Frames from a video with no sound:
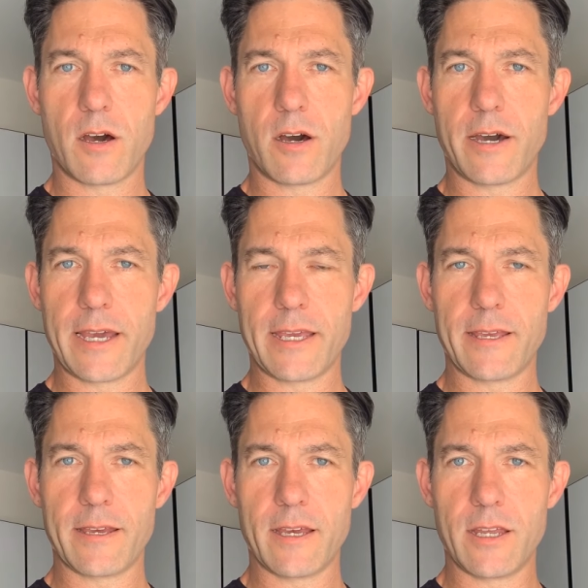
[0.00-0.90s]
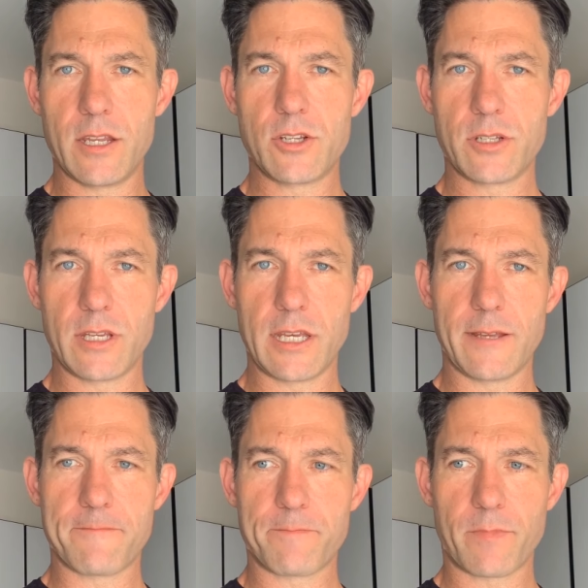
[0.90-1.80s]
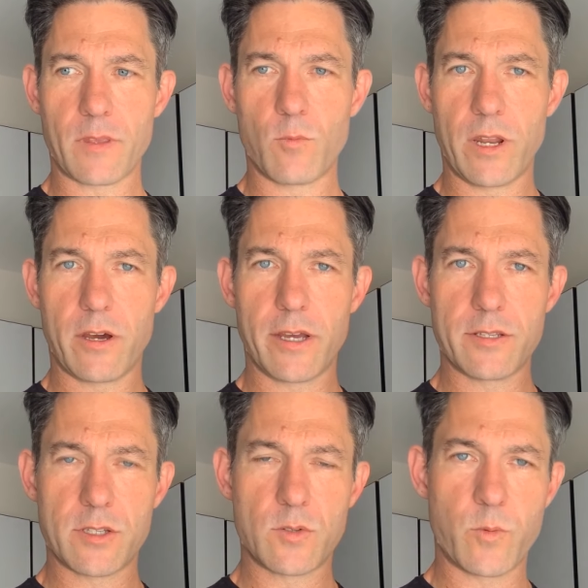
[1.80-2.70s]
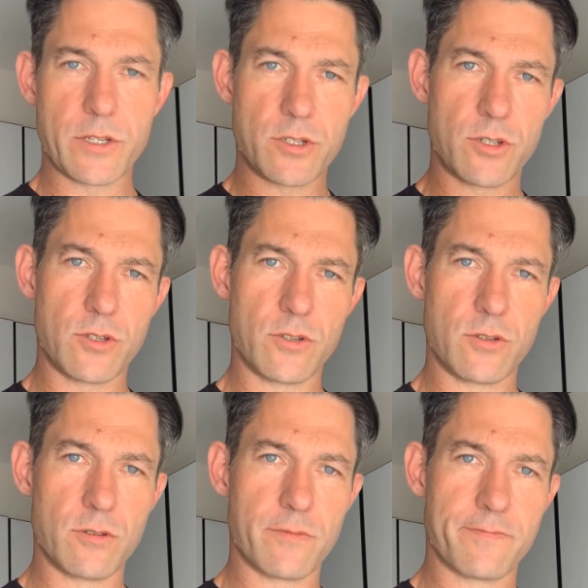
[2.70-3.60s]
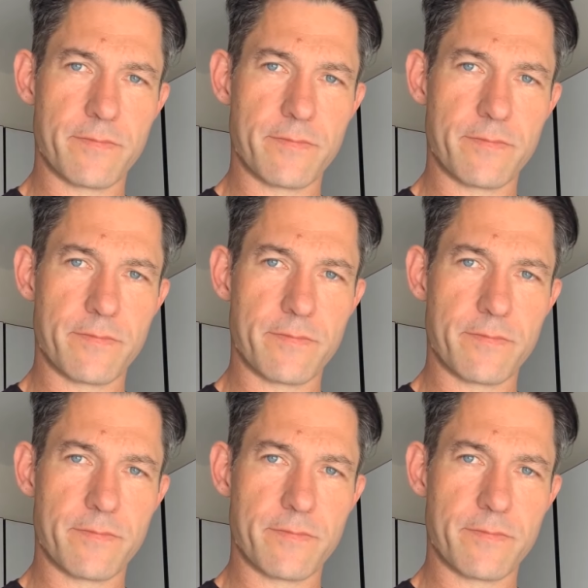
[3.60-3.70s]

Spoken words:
I initially, when I switched to